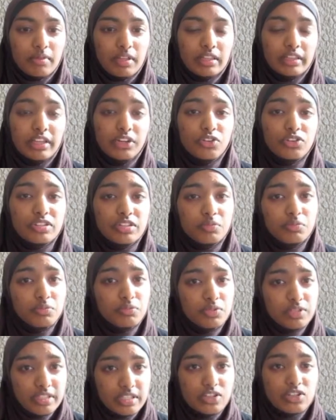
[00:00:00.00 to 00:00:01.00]
leadership
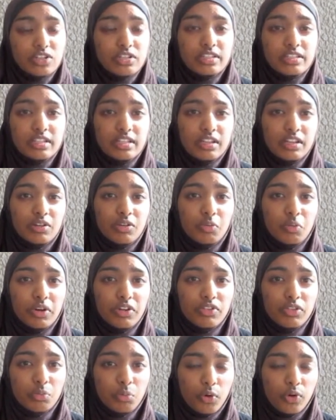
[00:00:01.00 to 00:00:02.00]
positions in
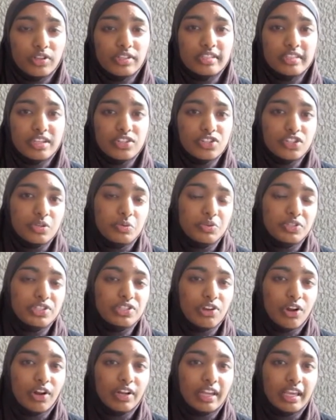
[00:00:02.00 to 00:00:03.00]
one of the boards that she was
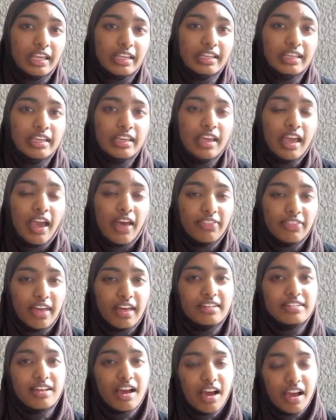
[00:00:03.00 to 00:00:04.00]
starting at
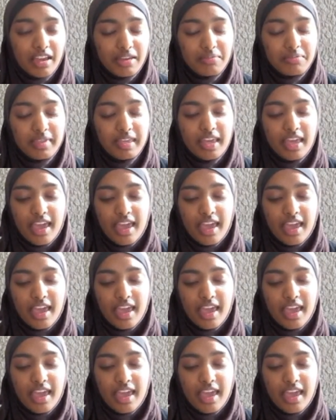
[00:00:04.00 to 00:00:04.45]
that time.